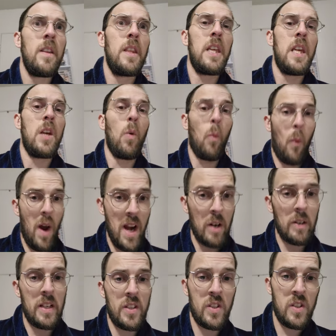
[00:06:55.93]
The
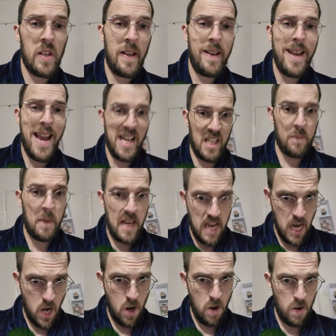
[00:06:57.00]
wireless
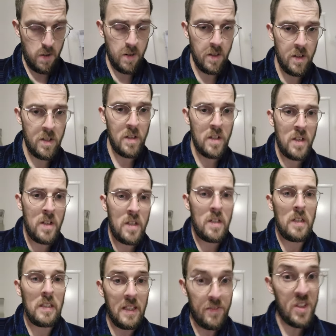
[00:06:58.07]
XP Air
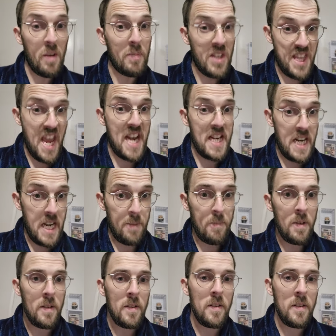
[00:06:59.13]
lives up to that name.